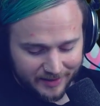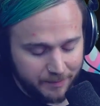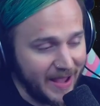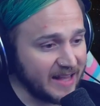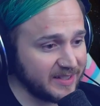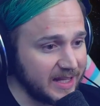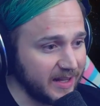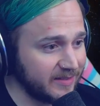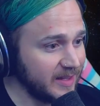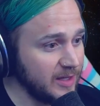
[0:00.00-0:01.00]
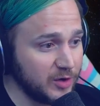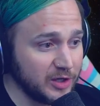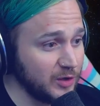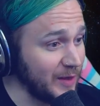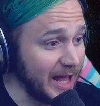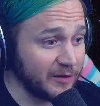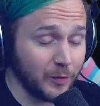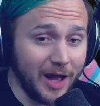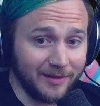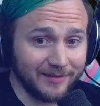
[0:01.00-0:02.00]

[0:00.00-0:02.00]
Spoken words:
masochist, you could do that as well.